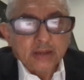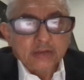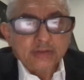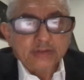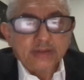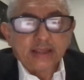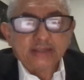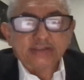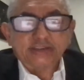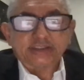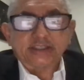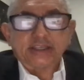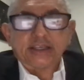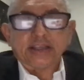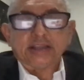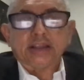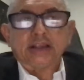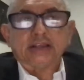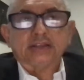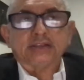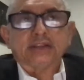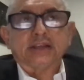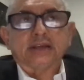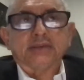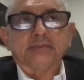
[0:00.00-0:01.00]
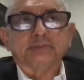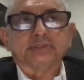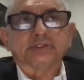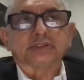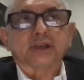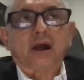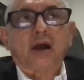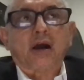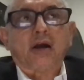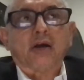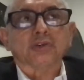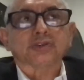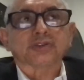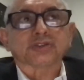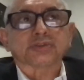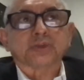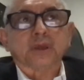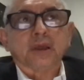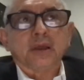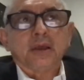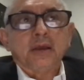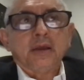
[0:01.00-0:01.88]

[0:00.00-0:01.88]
They see themselves